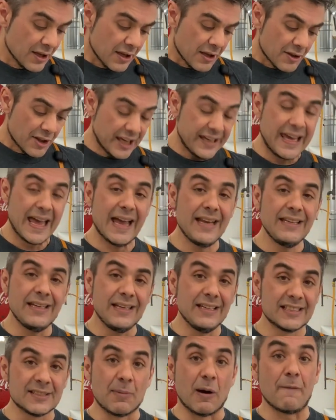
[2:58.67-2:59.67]
the Kenyan
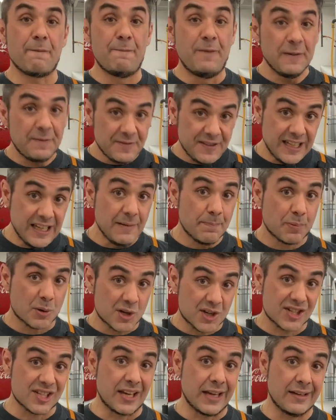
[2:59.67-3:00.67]
is about
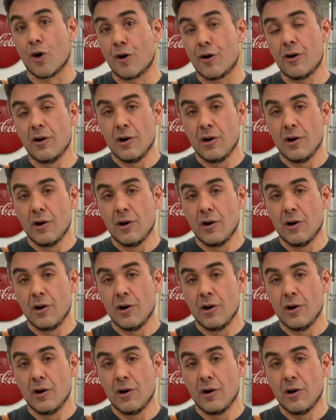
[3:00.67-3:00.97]
15% more